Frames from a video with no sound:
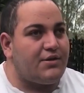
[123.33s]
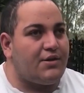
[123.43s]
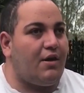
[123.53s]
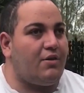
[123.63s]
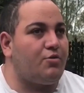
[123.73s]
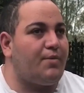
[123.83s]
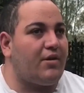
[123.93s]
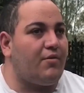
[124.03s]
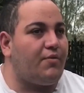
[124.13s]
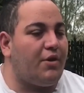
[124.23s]
So I'll look
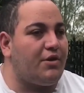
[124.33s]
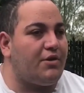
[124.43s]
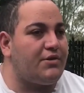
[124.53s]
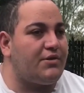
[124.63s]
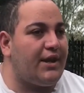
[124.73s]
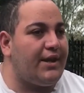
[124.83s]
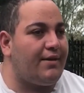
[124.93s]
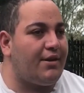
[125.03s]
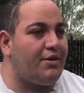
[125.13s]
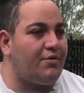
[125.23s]
back on photos,
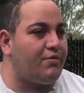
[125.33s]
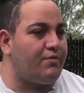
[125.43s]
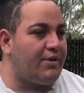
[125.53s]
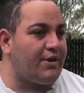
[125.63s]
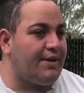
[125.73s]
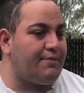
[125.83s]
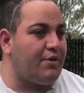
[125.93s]
and I know, like